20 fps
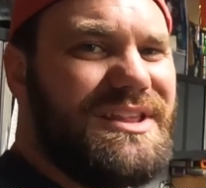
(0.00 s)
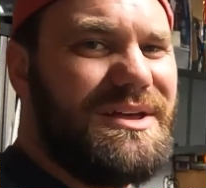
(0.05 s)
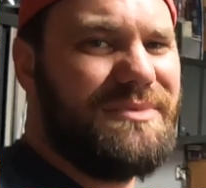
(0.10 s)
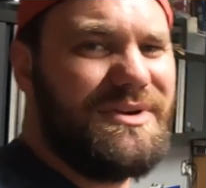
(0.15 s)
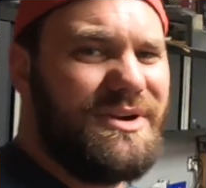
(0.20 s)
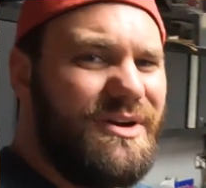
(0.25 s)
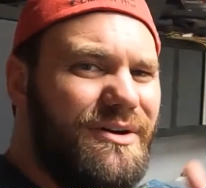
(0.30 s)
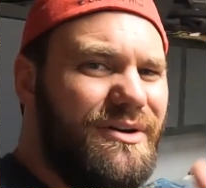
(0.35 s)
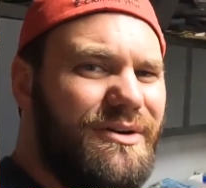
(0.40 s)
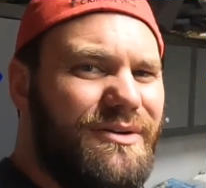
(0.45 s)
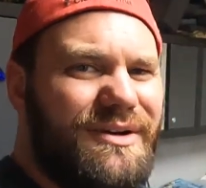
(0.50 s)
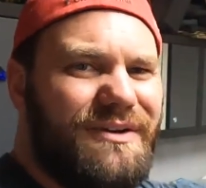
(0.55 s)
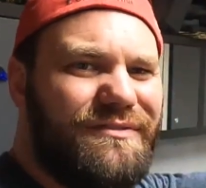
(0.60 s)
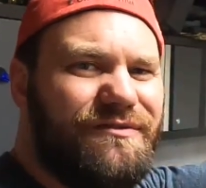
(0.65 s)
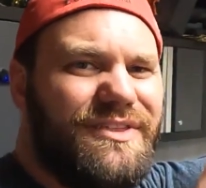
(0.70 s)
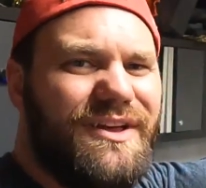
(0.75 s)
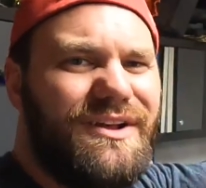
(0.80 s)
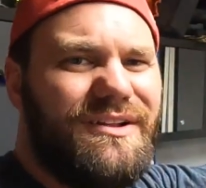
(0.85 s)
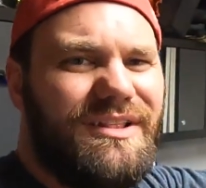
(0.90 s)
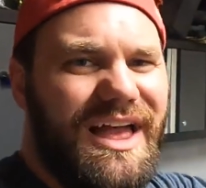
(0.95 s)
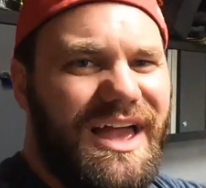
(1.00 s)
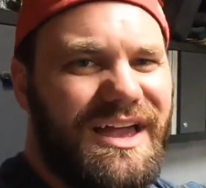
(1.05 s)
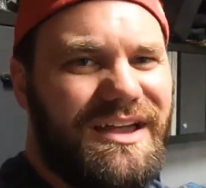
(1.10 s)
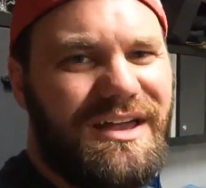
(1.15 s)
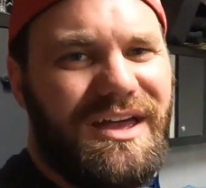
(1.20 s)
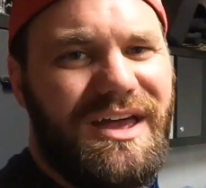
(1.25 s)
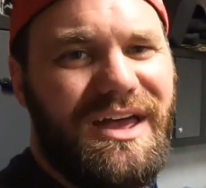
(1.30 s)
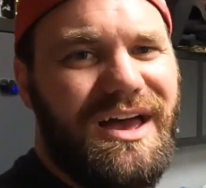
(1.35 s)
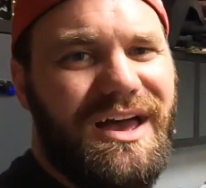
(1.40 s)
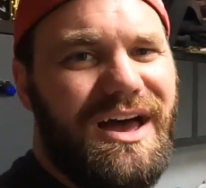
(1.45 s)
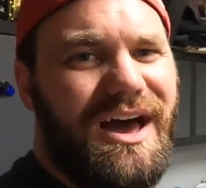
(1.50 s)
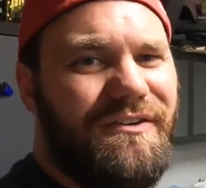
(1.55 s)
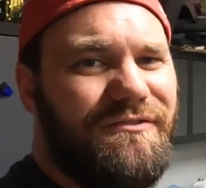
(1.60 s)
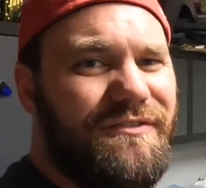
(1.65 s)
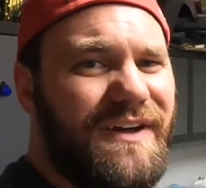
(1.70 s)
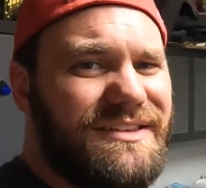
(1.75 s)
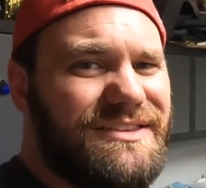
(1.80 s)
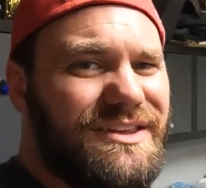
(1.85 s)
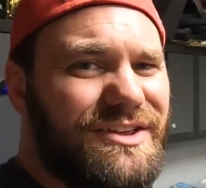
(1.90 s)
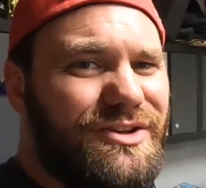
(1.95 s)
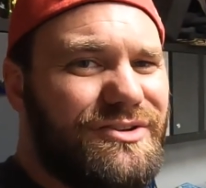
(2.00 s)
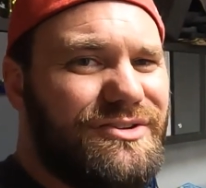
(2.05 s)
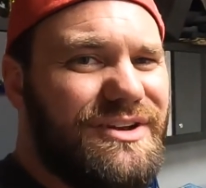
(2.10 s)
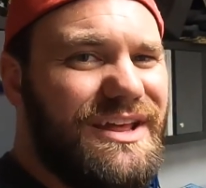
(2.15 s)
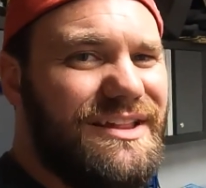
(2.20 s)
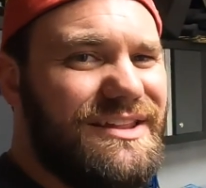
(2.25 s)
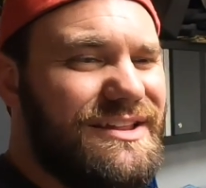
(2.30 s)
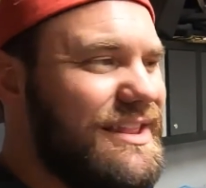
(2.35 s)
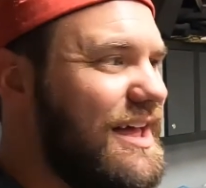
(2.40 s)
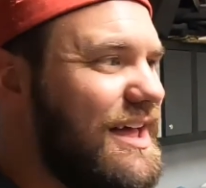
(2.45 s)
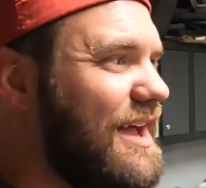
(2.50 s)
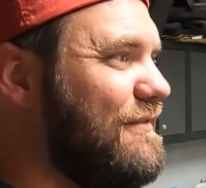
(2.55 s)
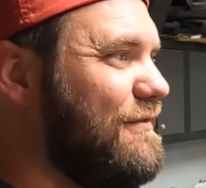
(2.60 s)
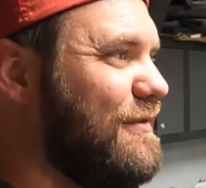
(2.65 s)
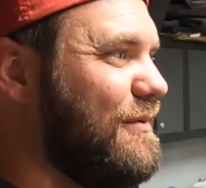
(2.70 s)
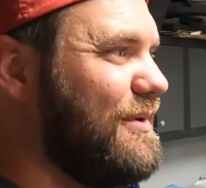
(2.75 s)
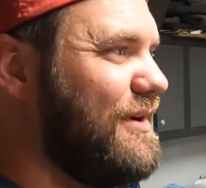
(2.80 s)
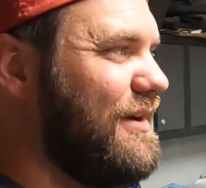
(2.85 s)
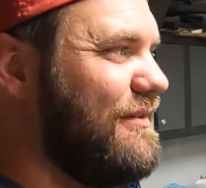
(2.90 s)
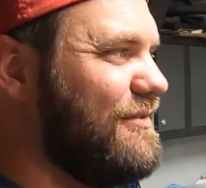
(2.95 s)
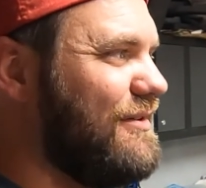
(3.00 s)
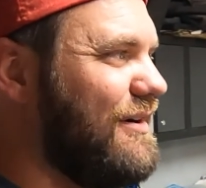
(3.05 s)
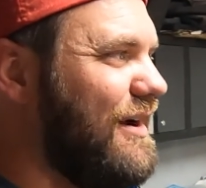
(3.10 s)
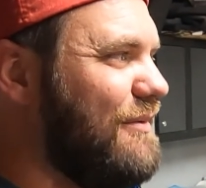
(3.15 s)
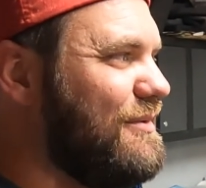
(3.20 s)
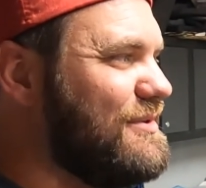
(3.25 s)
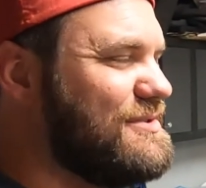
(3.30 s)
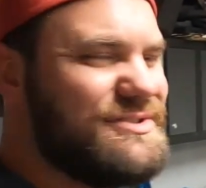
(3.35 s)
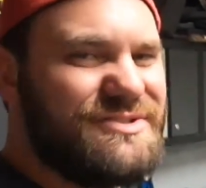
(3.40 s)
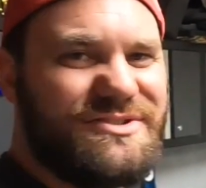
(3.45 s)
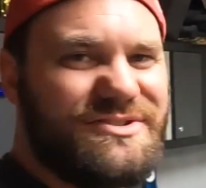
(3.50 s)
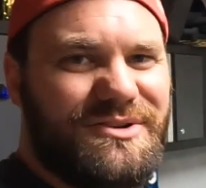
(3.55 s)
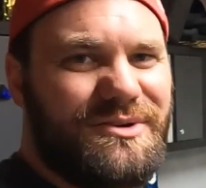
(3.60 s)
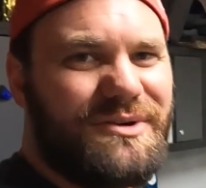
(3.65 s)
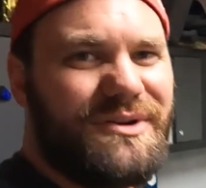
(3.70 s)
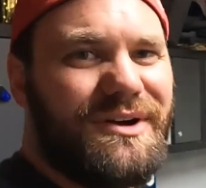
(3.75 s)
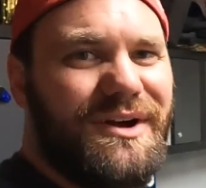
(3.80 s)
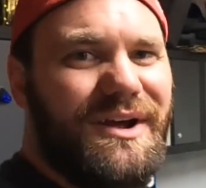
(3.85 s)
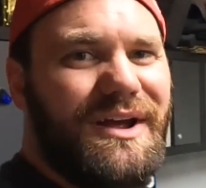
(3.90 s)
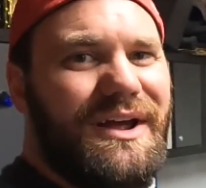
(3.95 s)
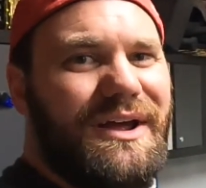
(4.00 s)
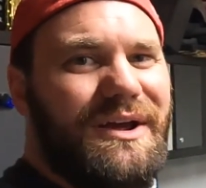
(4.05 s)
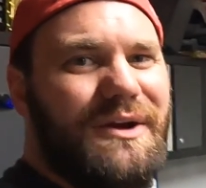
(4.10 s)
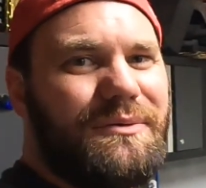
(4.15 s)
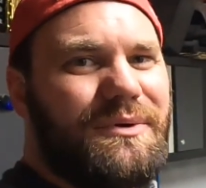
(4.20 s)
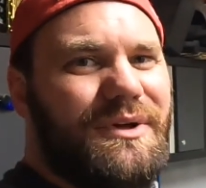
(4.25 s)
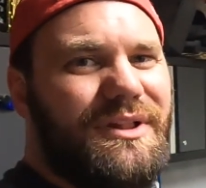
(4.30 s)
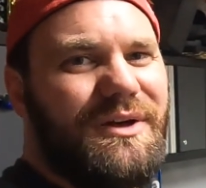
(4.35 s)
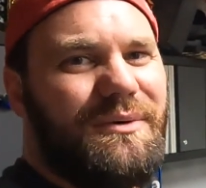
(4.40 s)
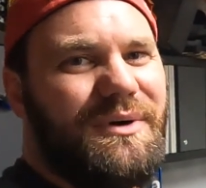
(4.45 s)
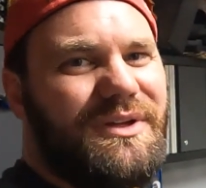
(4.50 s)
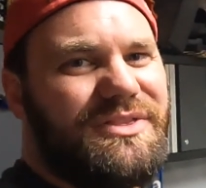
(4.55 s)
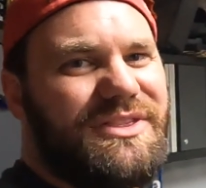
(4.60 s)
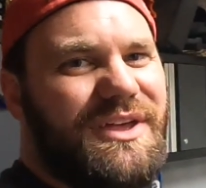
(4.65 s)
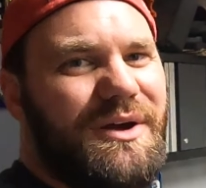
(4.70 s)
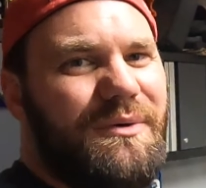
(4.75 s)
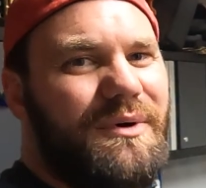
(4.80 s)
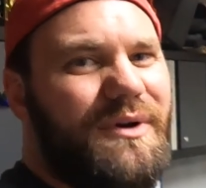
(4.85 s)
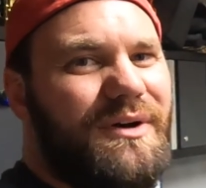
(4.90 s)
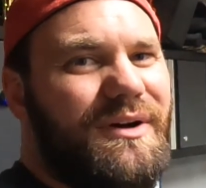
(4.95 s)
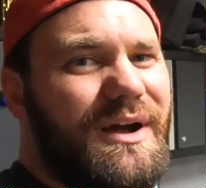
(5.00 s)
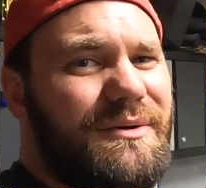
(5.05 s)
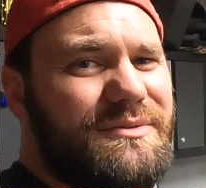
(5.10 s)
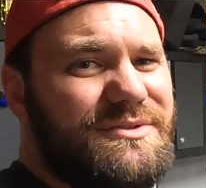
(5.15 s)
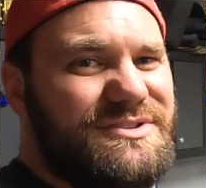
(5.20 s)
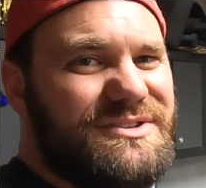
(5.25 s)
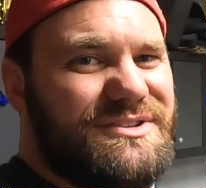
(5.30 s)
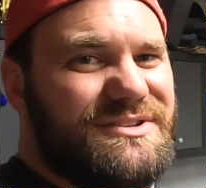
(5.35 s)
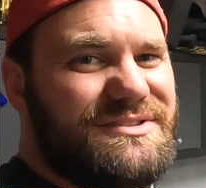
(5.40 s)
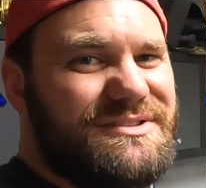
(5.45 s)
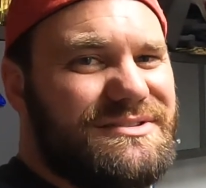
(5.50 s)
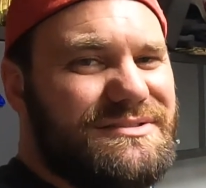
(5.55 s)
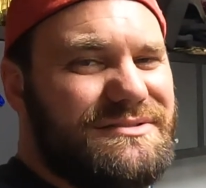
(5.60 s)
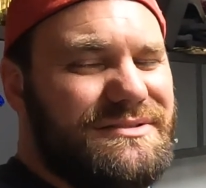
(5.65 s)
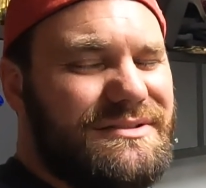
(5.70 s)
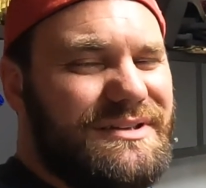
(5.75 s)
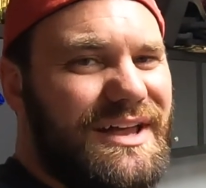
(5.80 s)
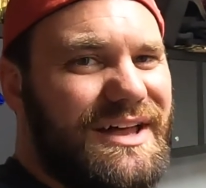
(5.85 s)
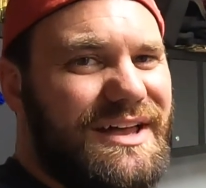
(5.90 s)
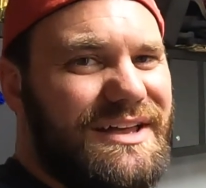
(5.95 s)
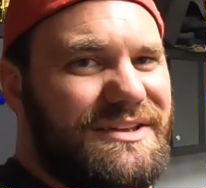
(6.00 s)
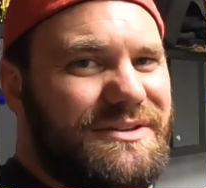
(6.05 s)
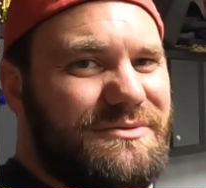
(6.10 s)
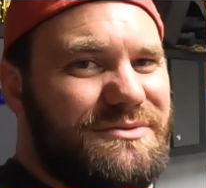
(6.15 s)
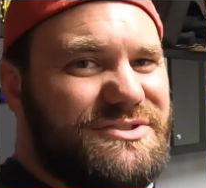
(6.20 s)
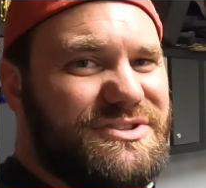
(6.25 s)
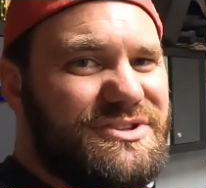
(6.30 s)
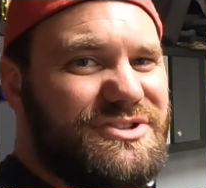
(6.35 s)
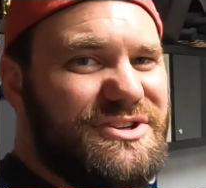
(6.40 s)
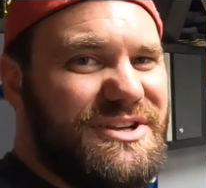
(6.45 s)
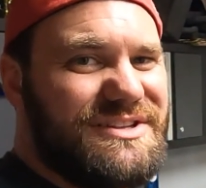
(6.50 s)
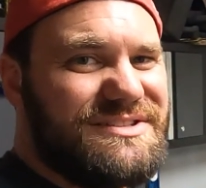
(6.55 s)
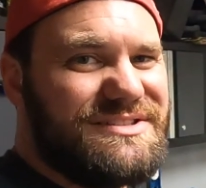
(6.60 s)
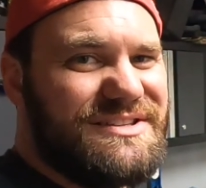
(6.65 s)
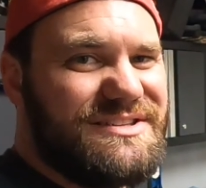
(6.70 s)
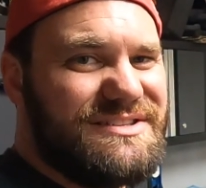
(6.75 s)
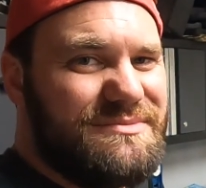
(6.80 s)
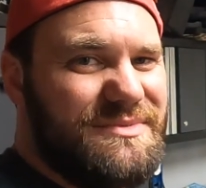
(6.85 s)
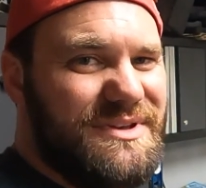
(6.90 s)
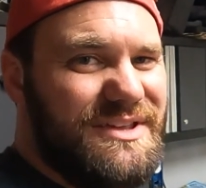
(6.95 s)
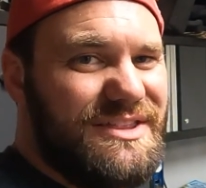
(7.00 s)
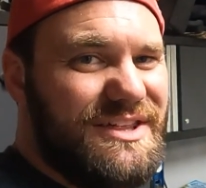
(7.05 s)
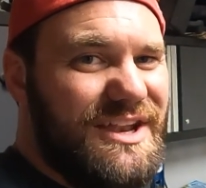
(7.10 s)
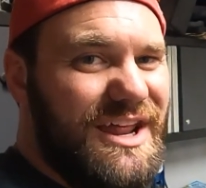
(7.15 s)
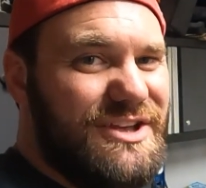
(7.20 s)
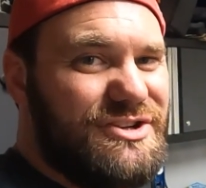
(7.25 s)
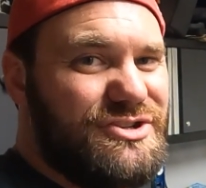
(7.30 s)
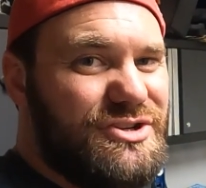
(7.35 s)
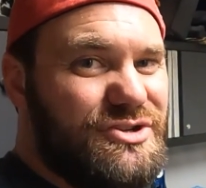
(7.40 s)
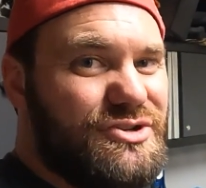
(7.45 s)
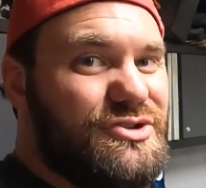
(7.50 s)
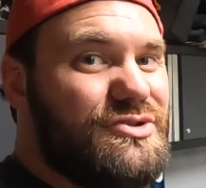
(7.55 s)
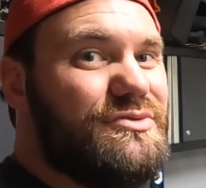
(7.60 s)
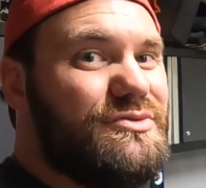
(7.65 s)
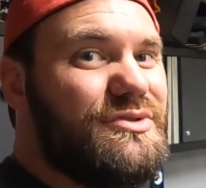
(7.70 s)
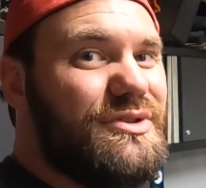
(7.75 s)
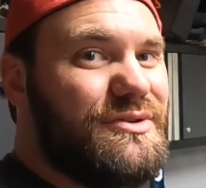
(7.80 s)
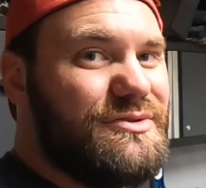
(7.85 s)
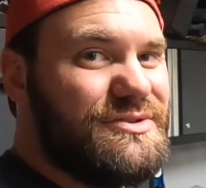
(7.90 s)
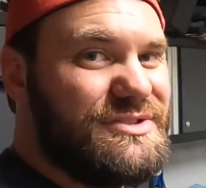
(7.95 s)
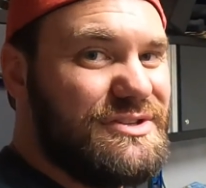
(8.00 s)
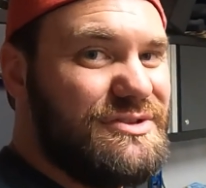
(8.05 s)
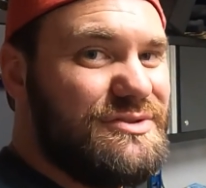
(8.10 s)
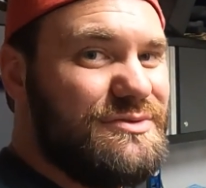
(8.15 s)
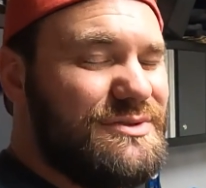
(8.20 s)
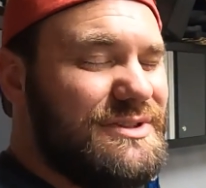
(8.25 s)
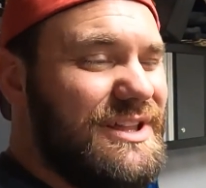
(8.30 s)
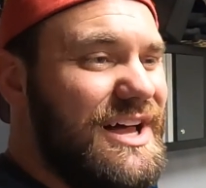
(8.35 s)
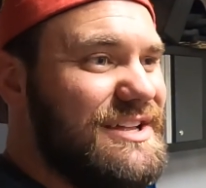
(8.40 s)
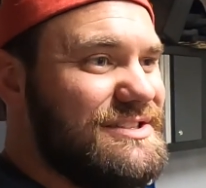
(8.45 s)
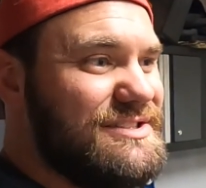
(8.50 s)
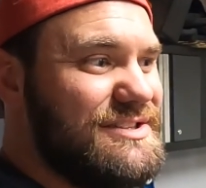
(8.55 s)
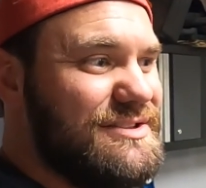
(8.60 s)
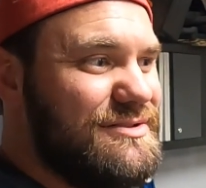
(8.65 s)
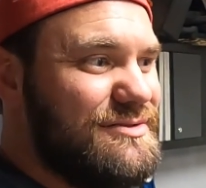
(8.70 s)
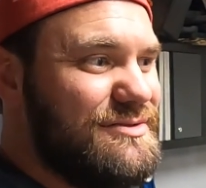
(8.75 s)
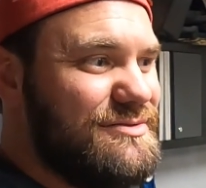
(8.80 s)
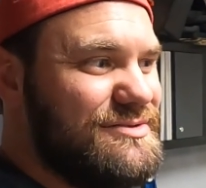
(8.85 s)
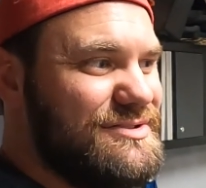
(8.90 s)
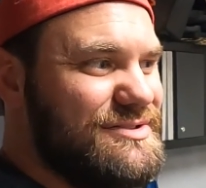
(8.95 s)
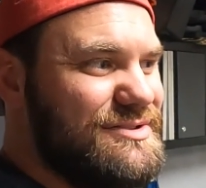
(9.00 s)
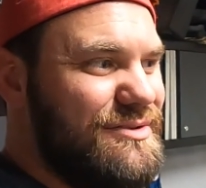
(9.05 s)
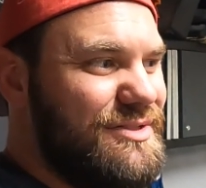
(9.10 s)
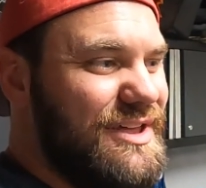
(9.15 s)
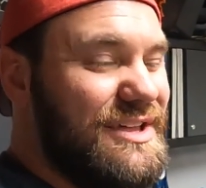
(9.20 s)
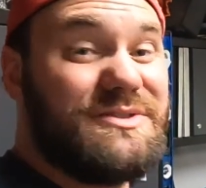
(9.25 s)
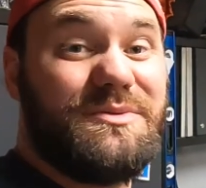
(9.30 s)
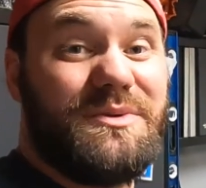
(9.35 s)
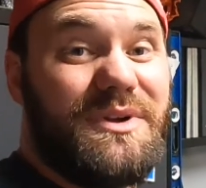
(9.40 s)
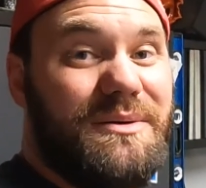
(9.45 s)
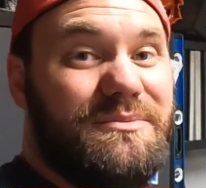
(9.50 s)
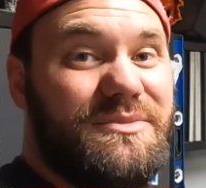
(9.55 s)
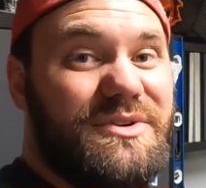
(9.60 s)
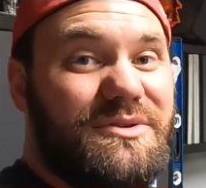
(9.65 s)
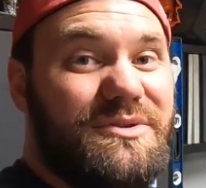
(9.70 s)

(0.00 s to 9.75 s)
Let me know if they're like affecting your daily life or whatever. I wasn't sure really what they were. I was just it was suggested to me that I should do those and do lots of those, so that's what I'm